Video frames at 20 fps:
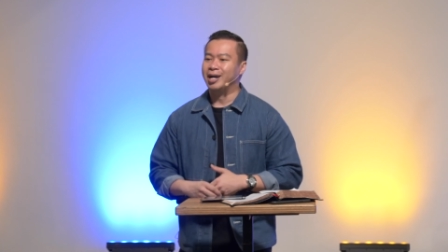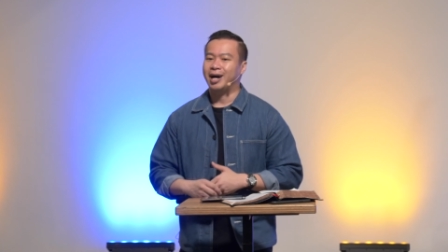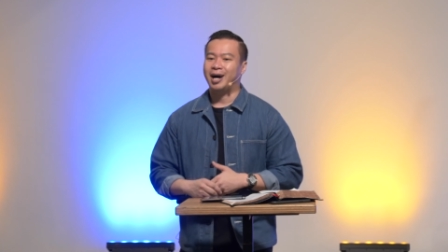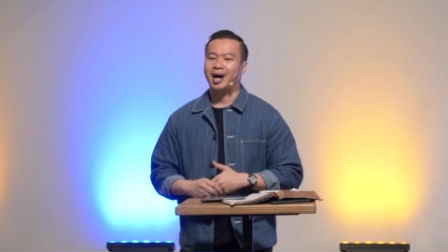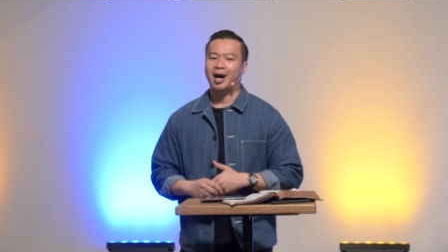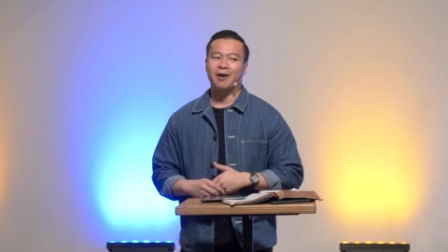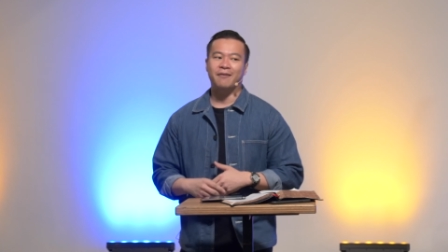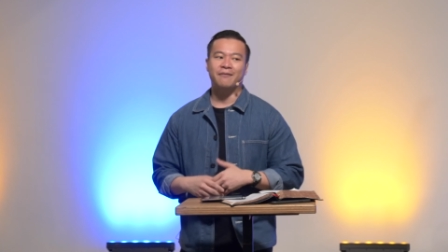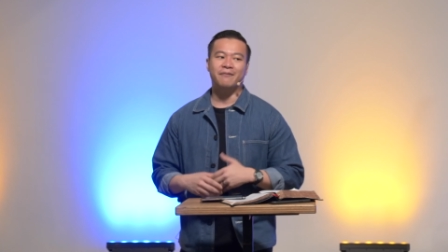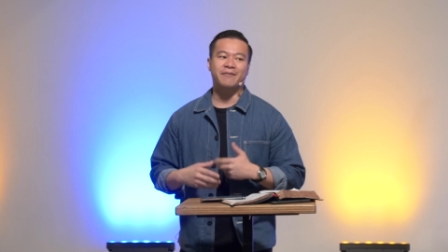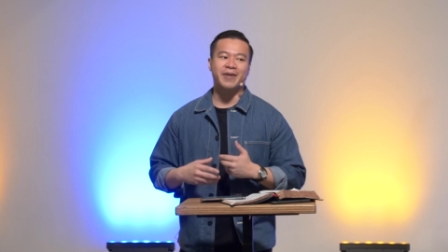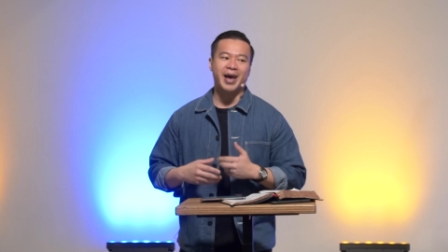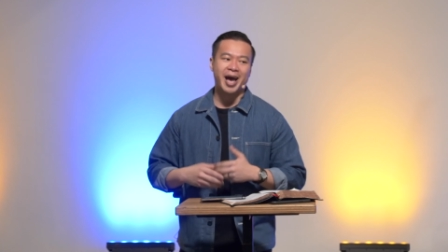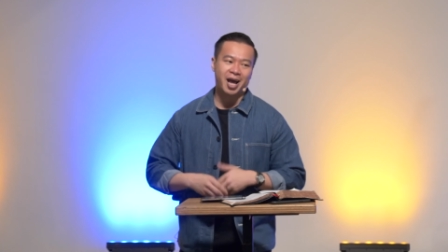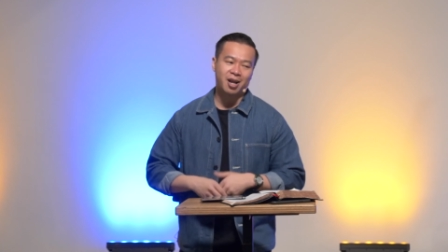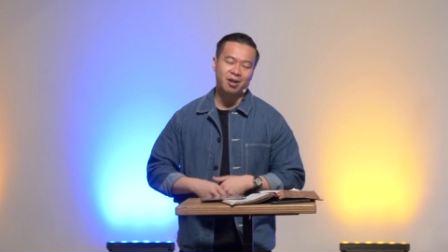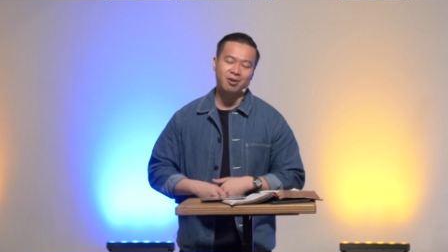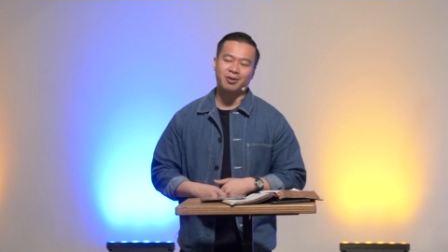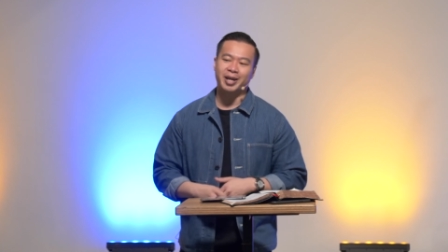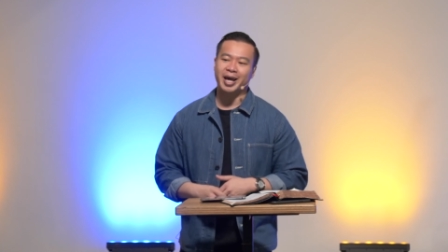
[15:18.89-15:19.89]
uh,
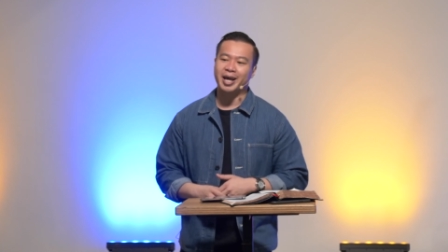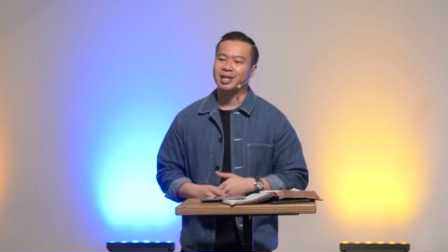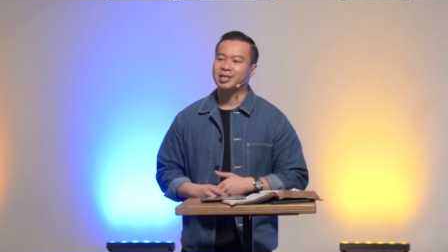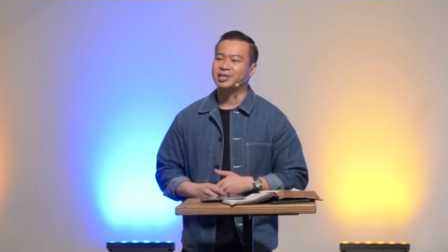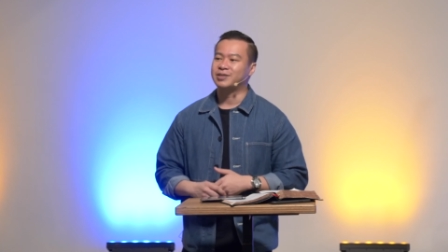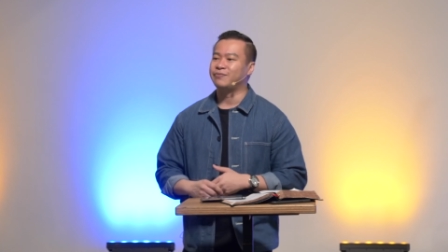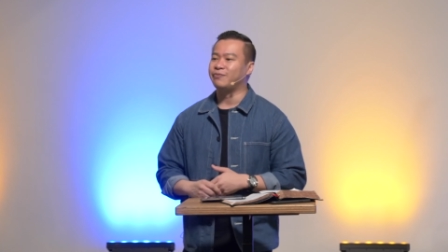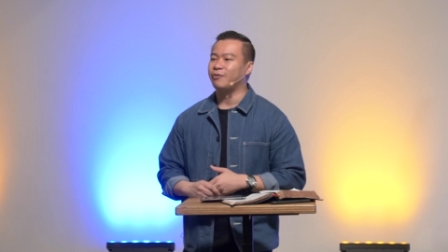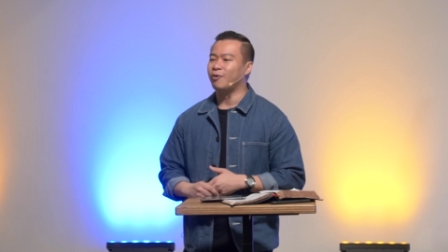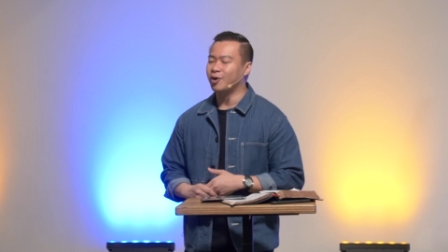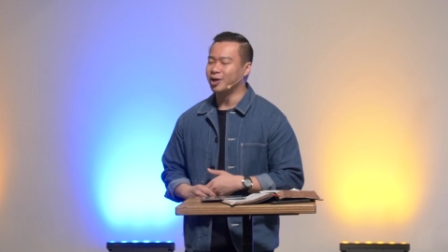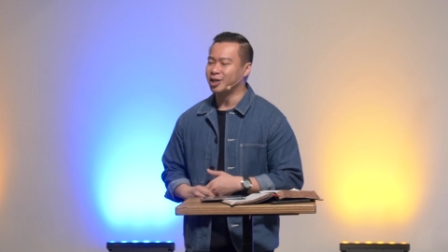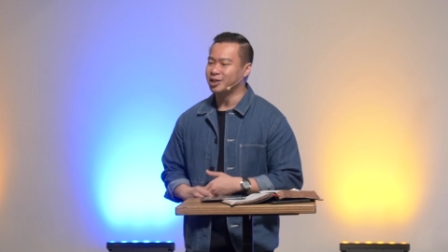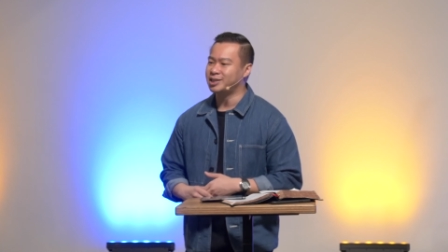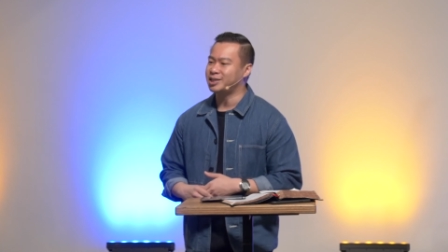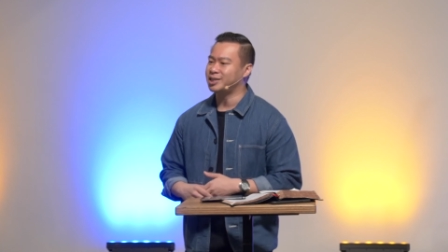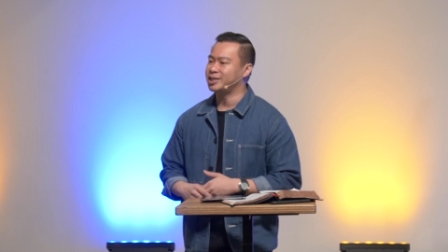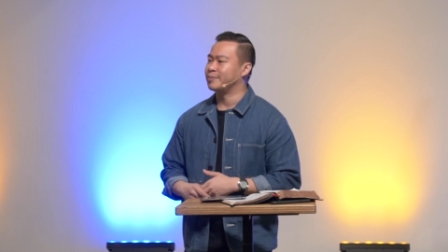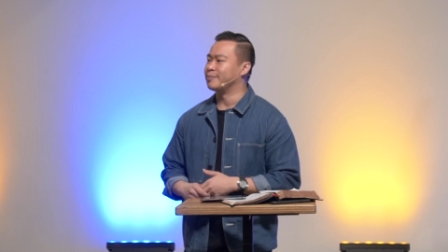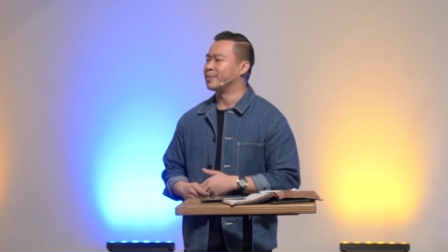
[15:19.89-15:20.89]
value that is for the
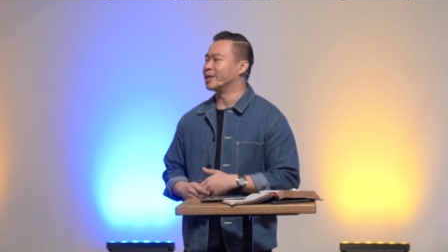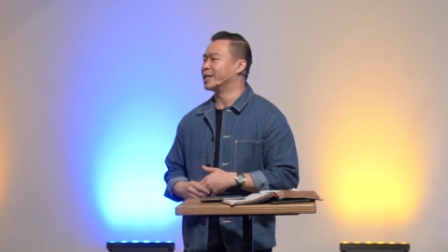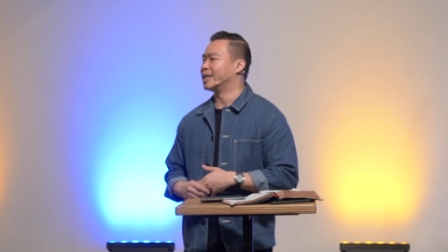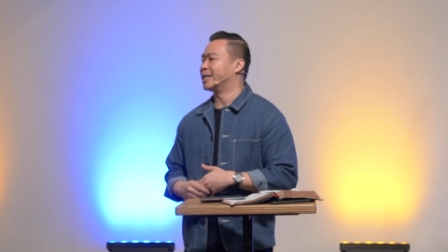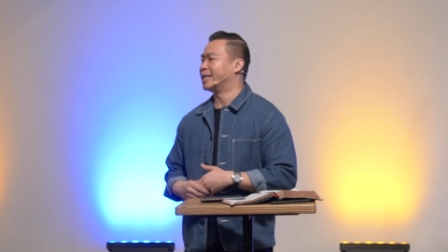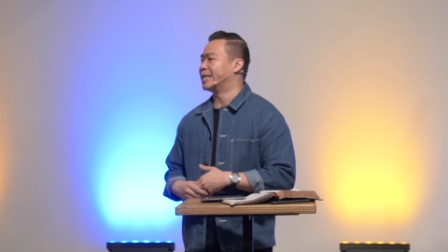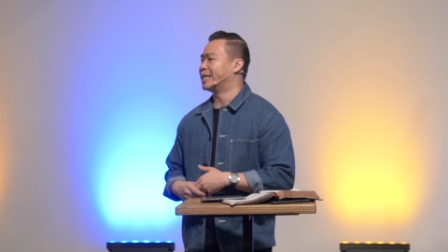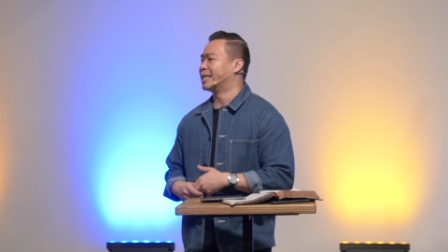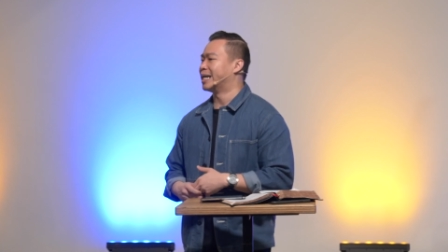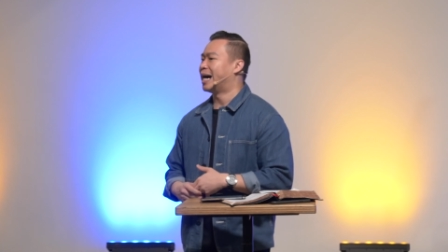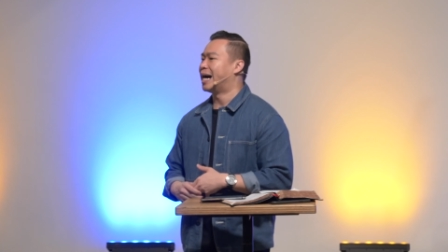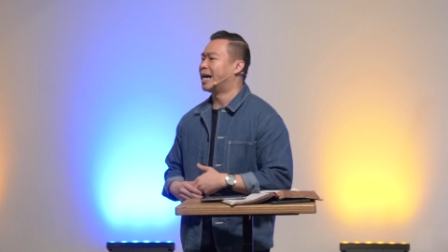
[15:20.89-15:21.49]
seemingly